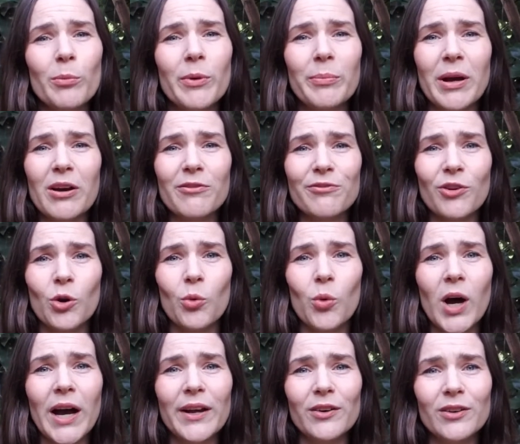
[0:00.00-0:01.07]
about for a
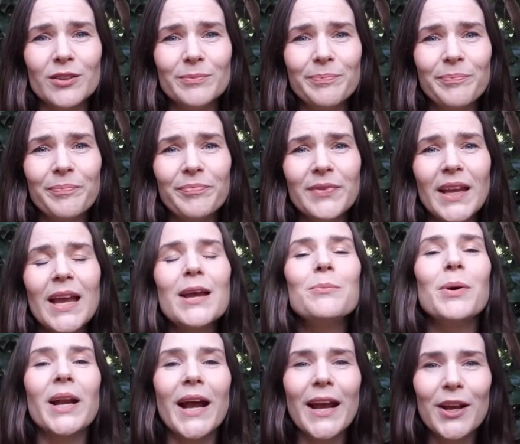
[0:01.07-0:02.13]
while.
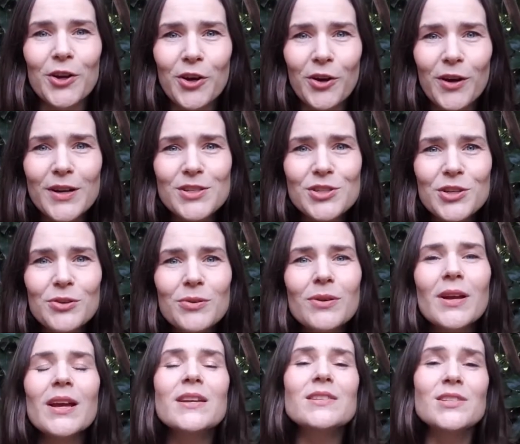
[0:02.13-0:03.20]
But I encourage you
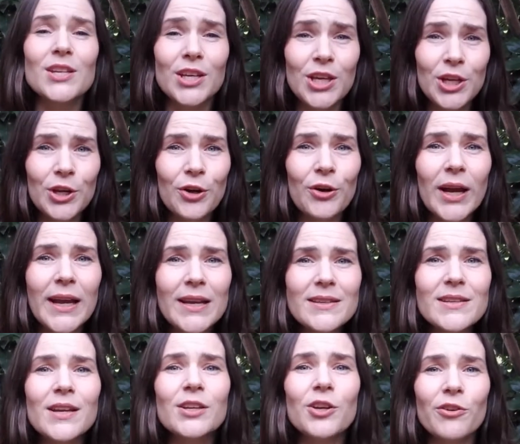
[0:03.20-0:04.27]
to curate
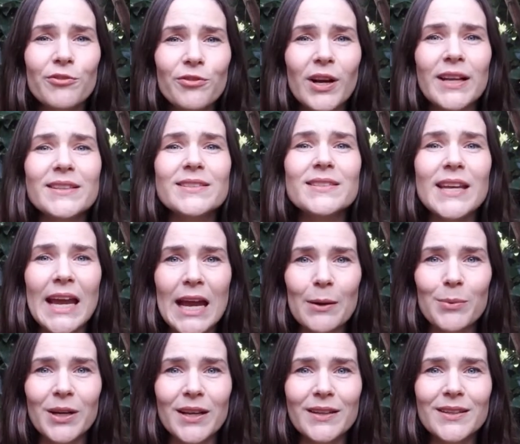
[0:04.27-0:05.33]
your friends'
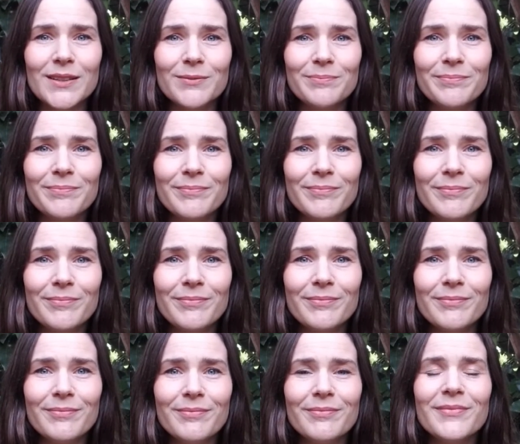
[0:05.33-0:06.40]
cabinet.
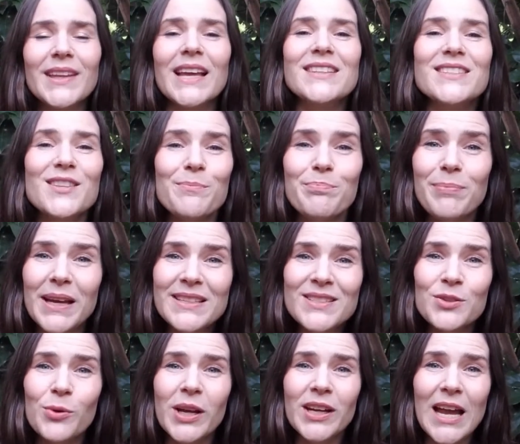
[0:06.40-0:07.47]
That's the best
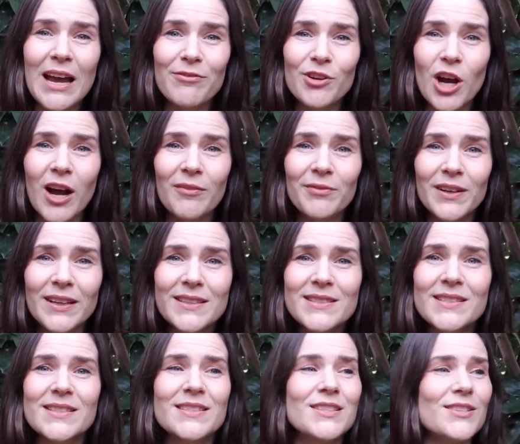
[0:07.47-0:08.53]
way to have confidence,
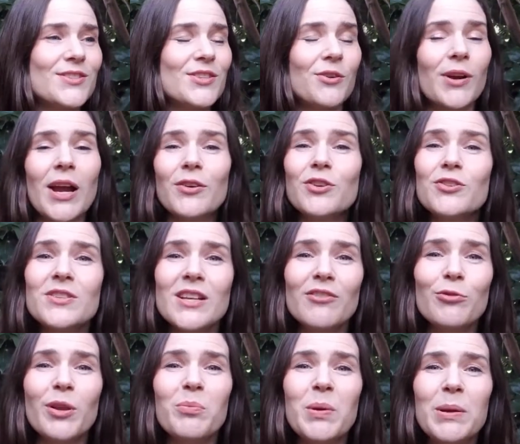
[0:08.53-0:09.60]
is to surround yourself
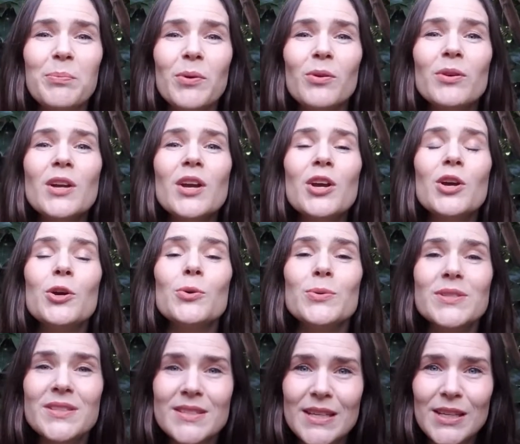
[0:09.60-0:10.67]
with people who
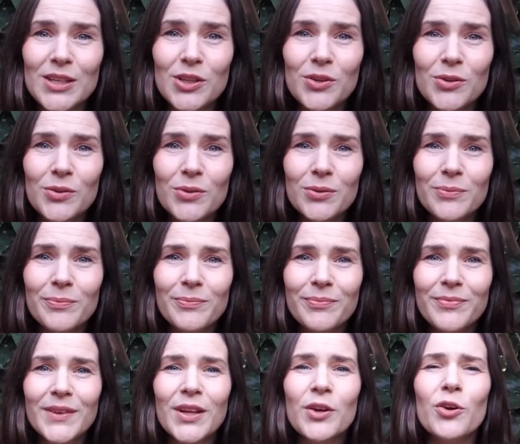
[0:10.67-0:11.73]
see you,
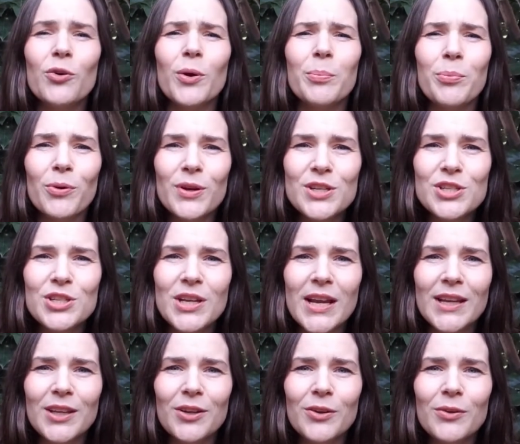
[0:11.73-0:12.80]
who appreciate
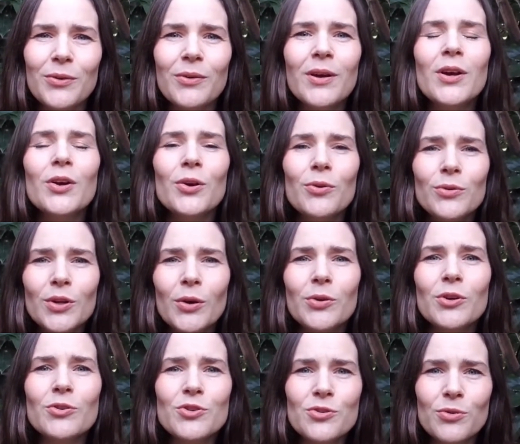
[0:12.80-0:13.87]
you, who know
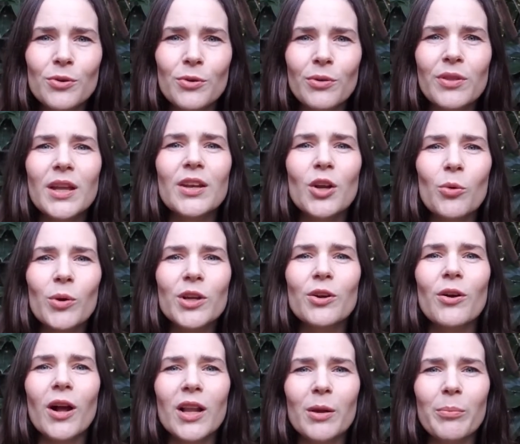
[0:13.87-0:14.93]
your truth and know what you're
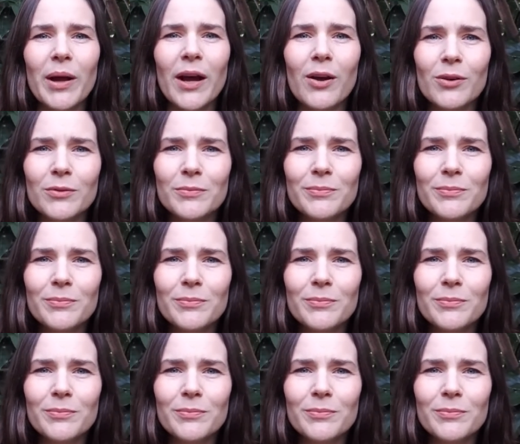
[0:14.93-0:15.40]
all about.